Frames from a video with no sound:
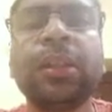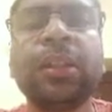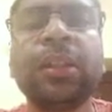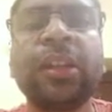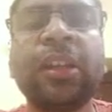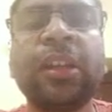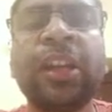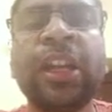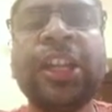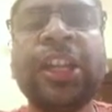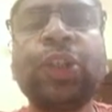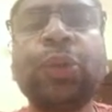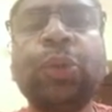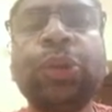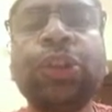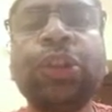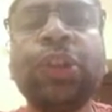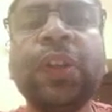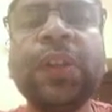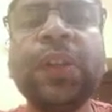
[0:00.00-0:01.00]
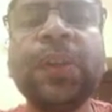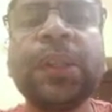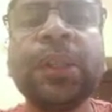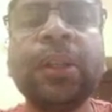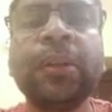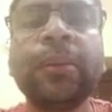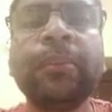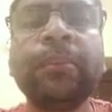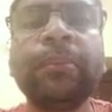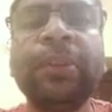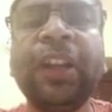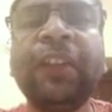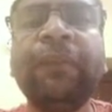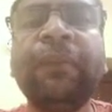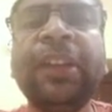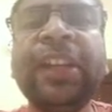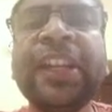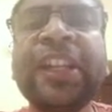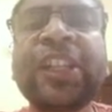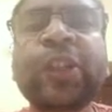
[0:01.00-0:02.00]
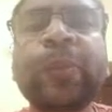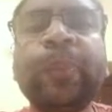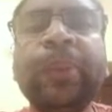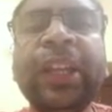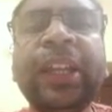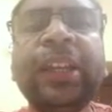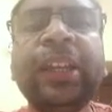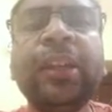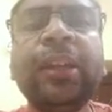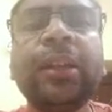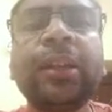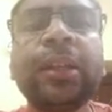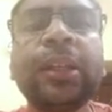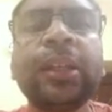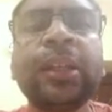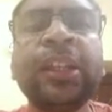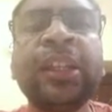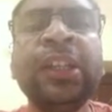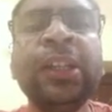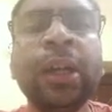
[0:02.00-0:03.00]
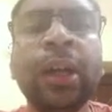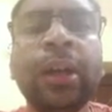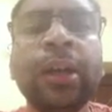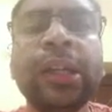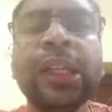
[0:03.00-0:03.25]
Next question is, briefly explain ERD.